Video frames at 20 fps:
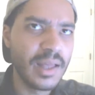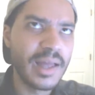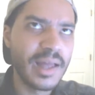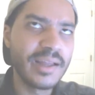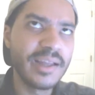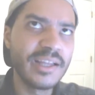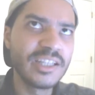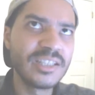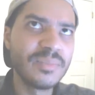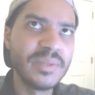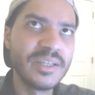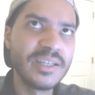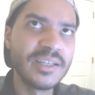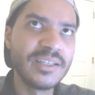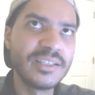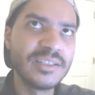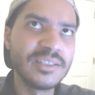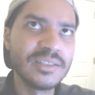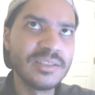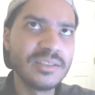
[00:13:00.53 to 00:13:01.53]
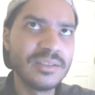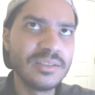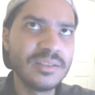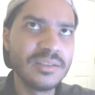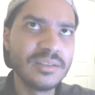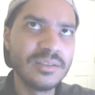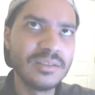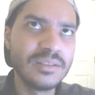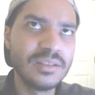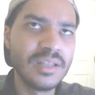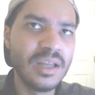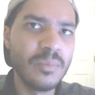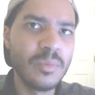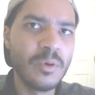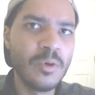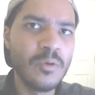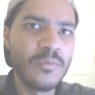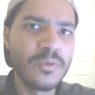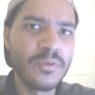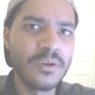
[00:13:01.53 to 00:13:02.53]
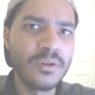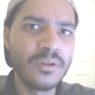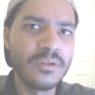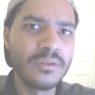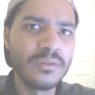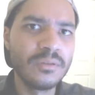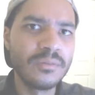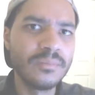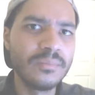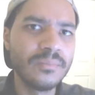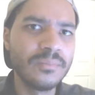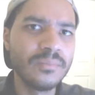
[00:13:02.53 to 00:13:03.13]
I guess because they both are